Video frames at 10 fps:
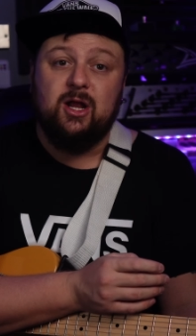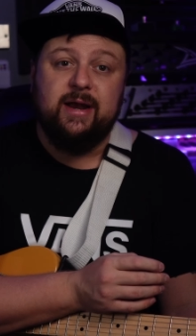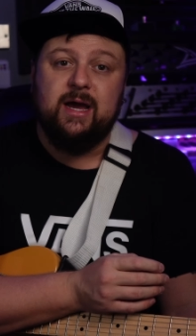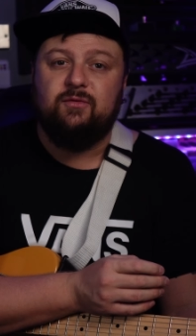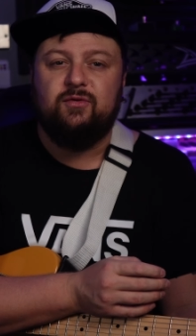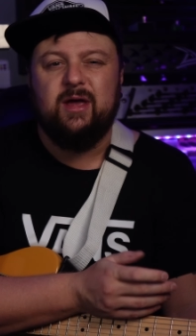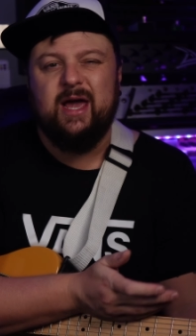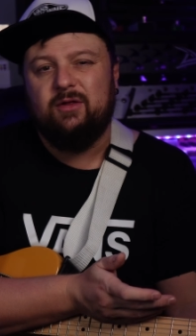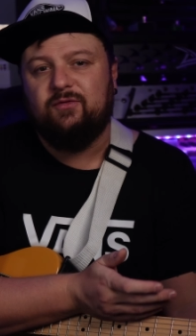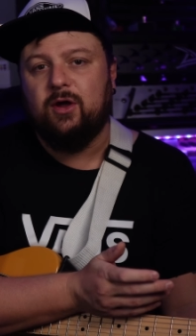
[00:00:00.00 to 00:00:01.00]
line-out for
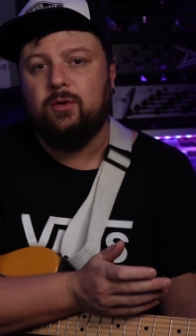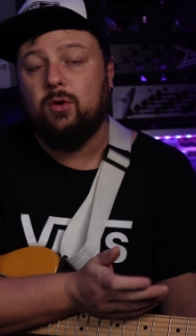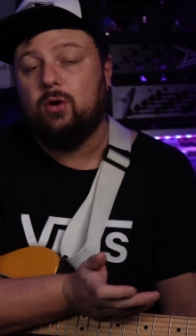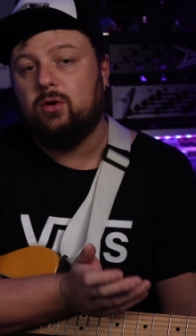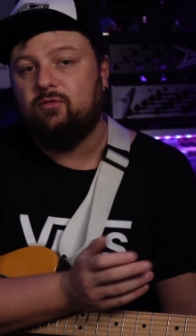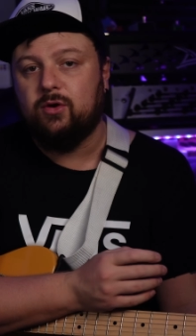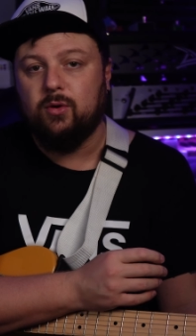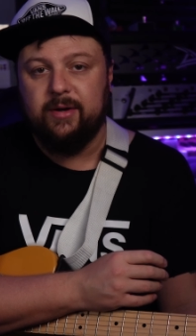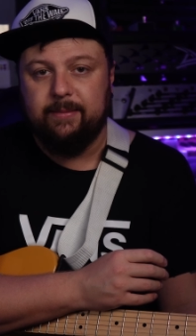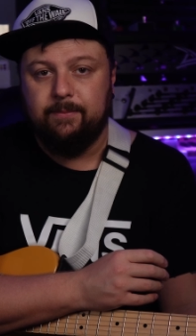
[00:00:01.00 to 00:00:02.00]
headphone or
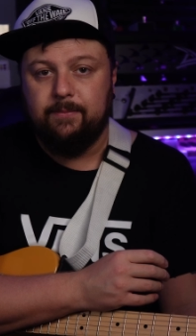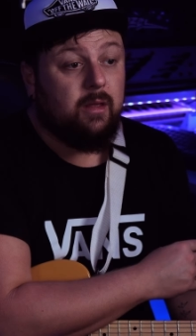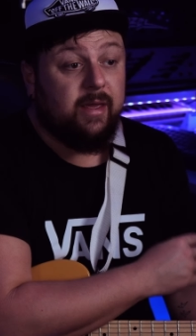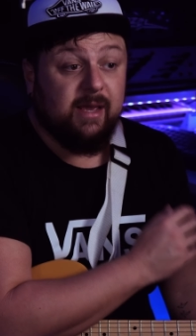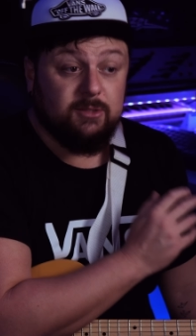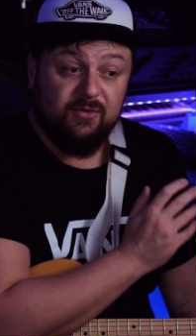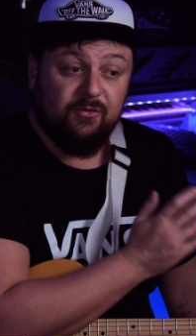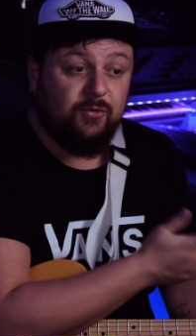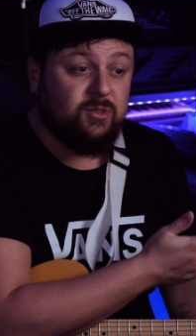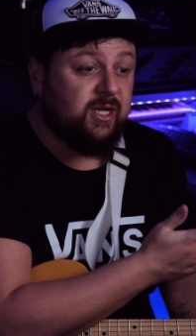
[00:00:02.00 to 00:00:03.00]
recording. It comes with a
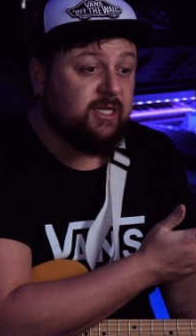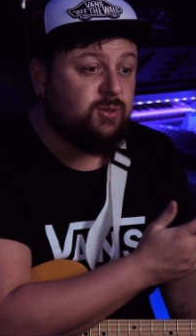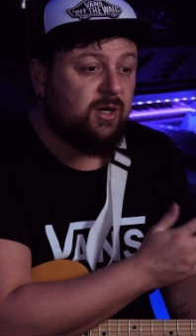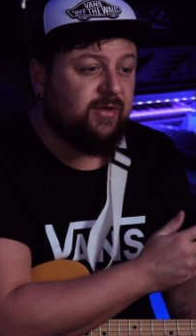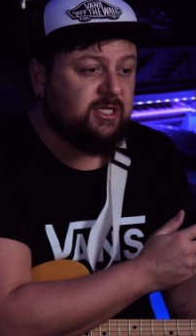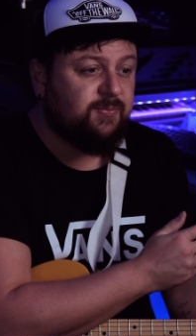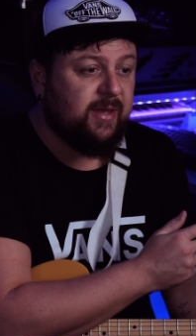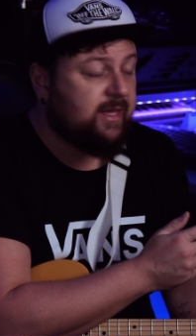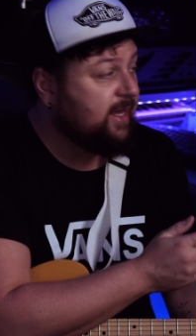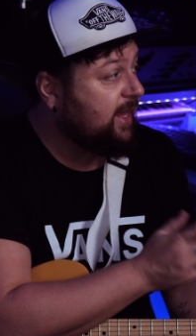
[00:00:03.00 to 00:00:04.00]
full-size 12-inch
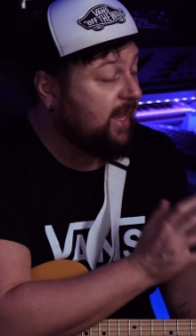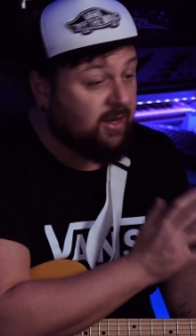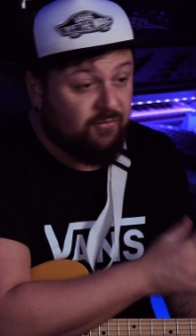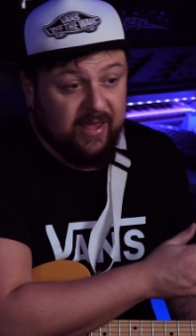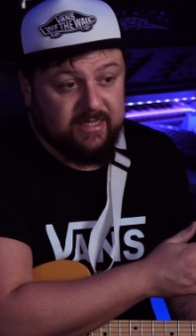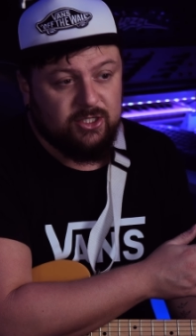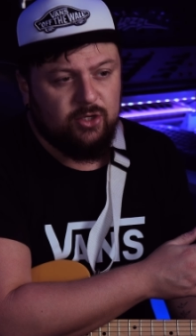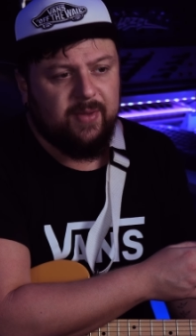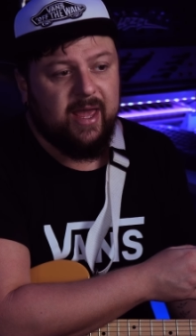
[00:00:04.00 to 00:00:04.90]
speaker, an effects loop,